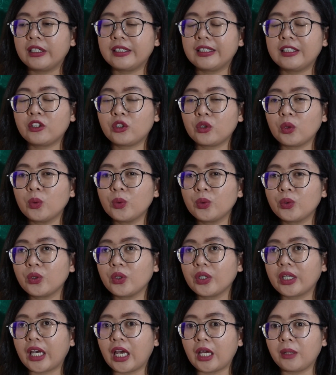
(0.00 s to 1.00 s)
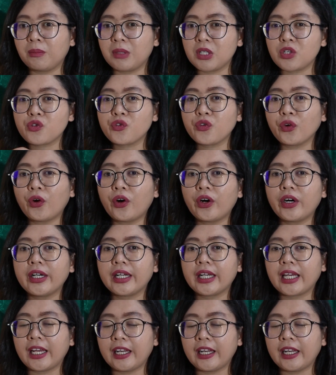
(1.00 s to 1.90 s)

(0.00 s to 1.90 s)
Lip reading: it also can be stored